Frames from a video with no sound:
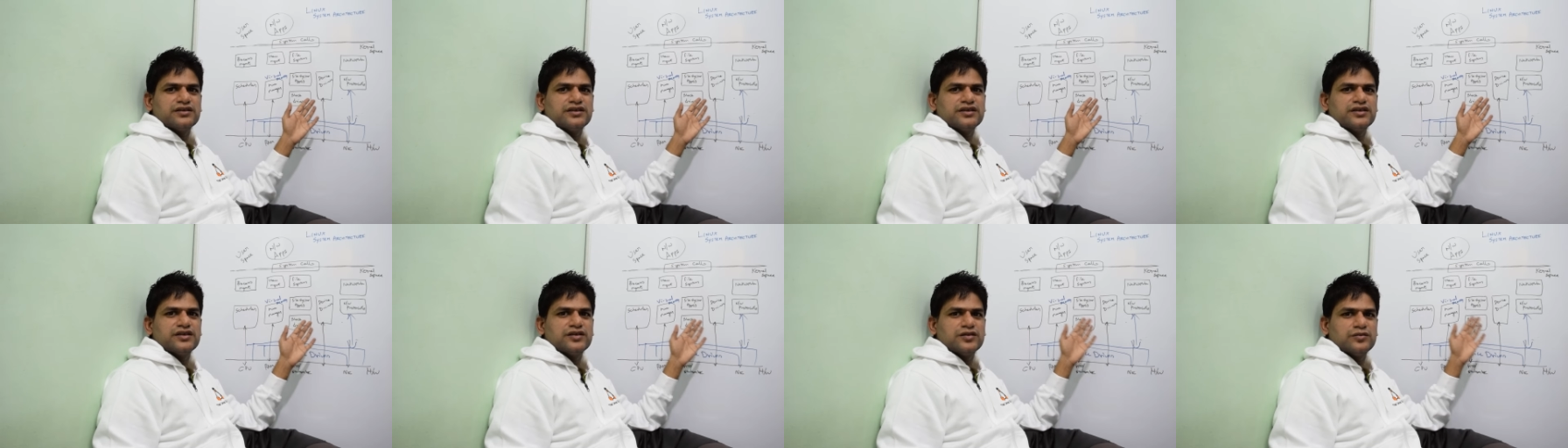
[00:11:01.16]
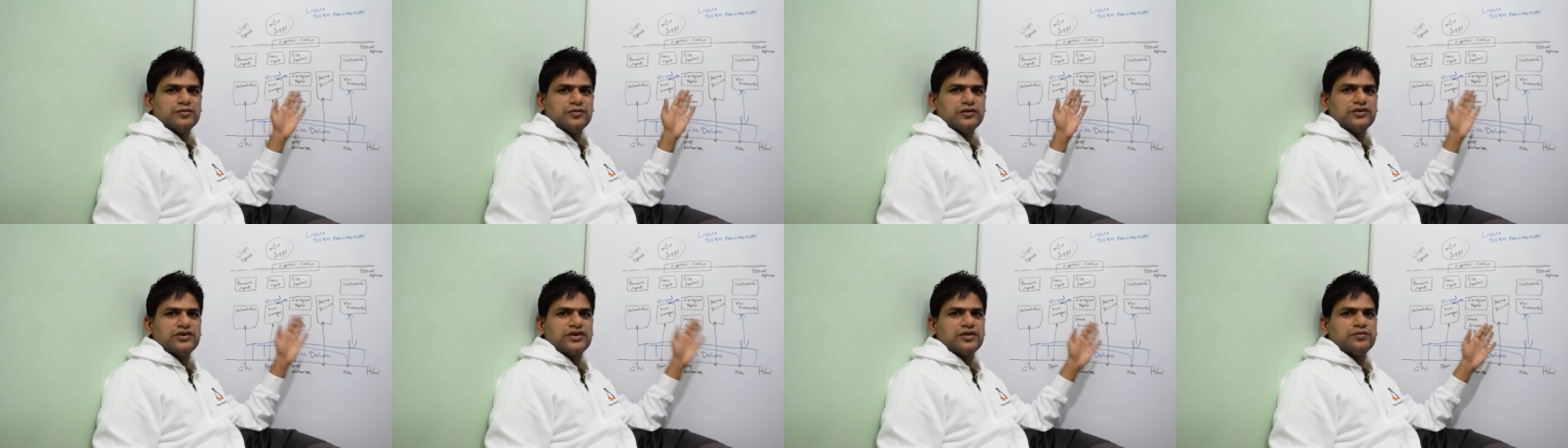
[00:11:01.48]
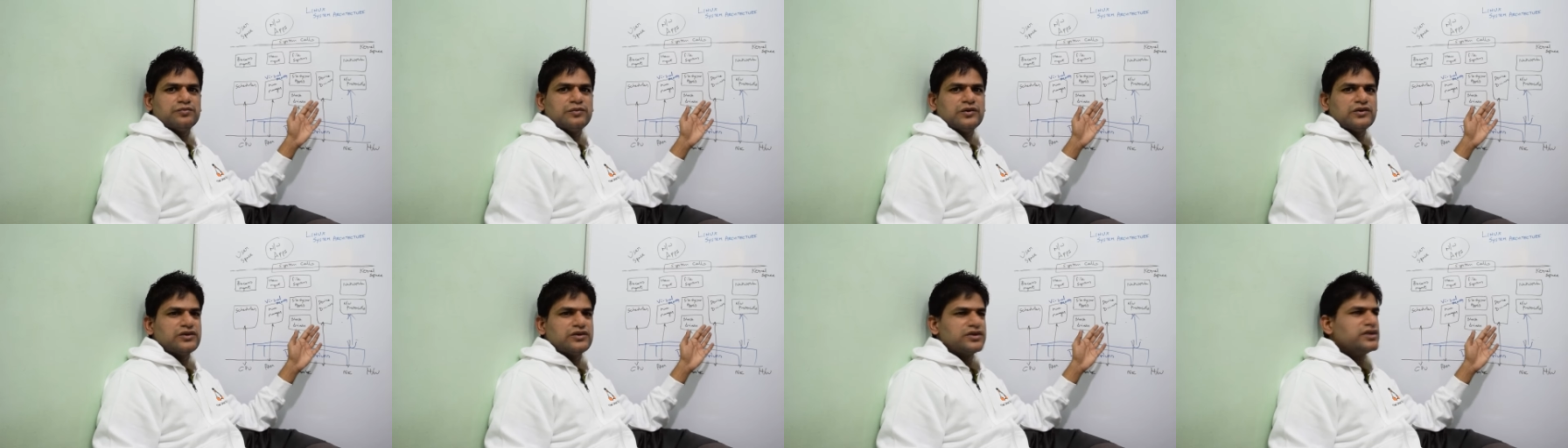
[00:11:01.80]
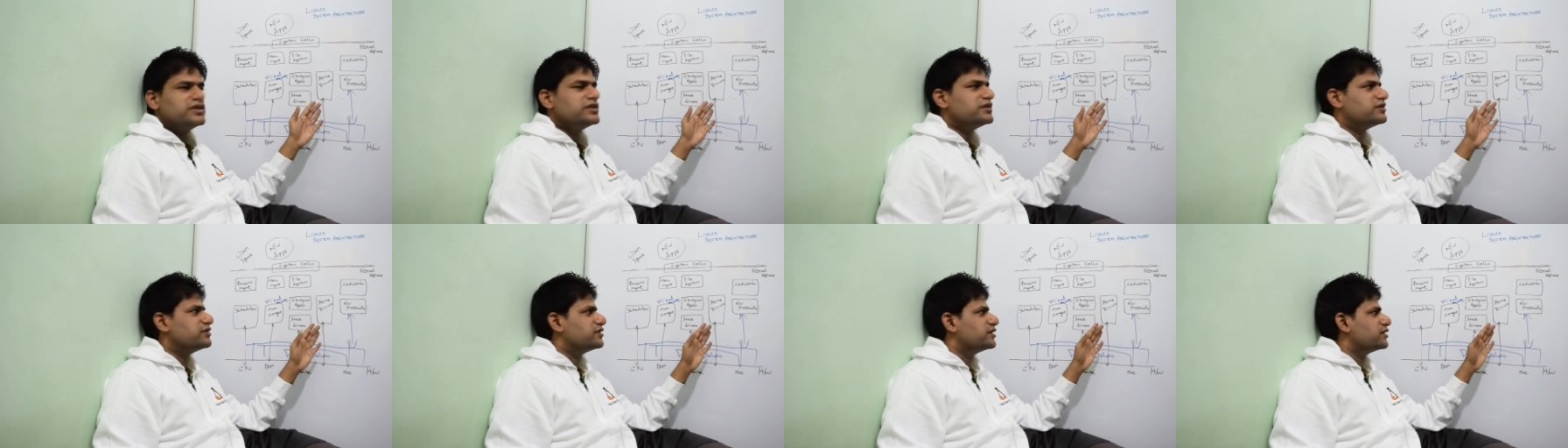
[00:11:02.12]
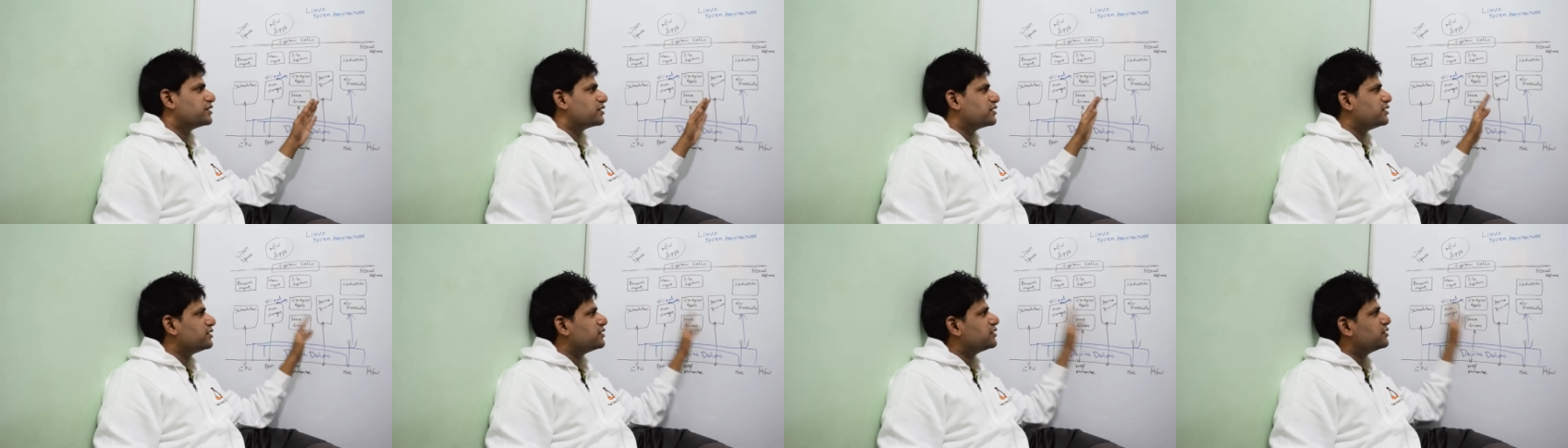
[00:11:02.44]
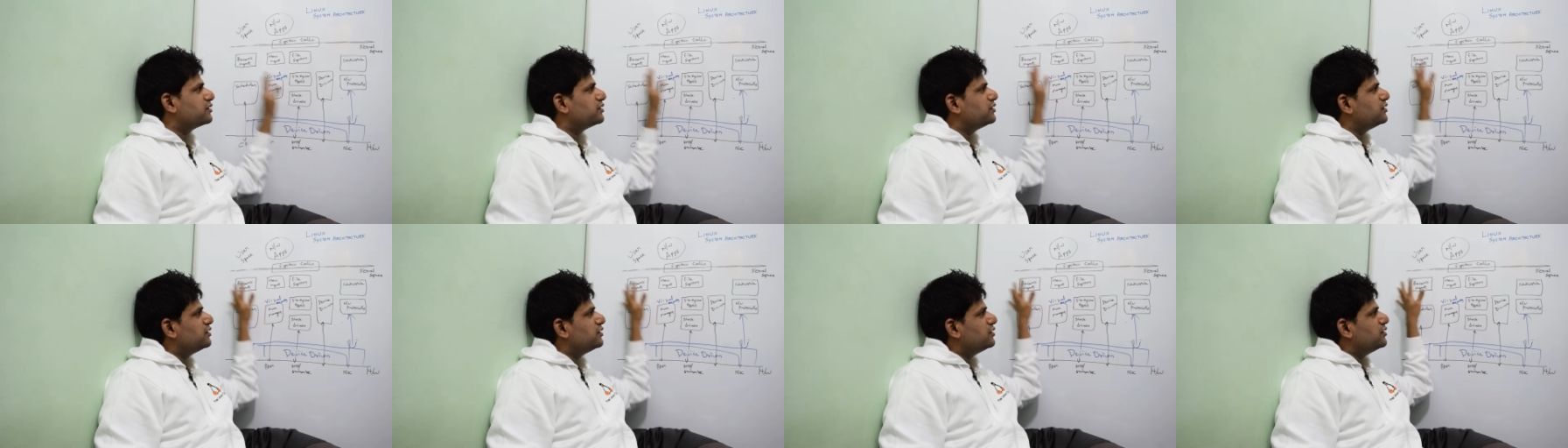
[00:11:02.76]
it is more important to
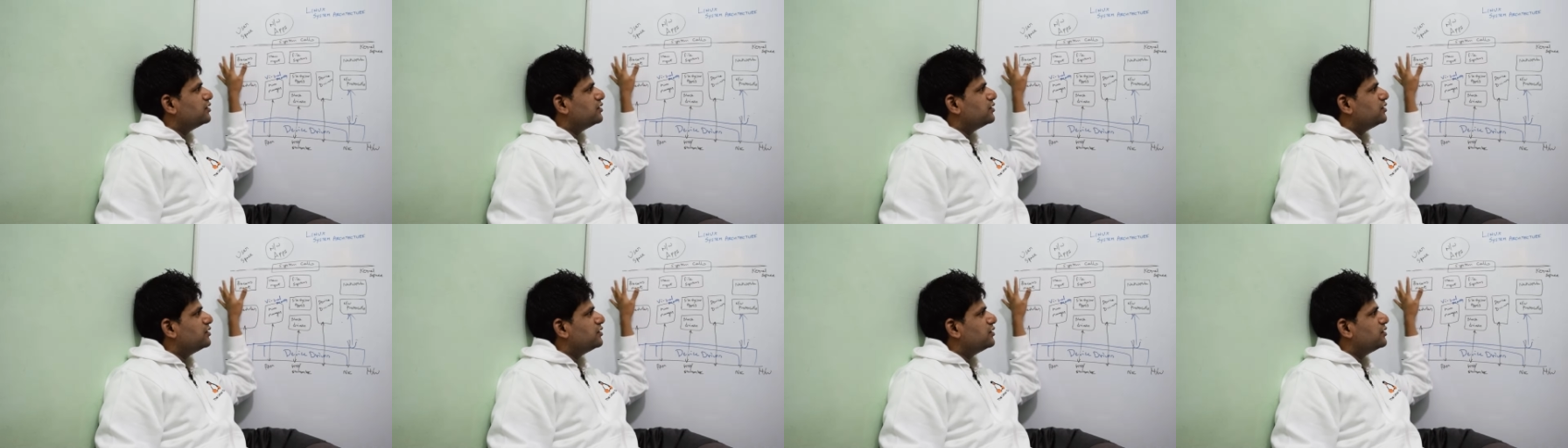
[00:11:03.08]
discuss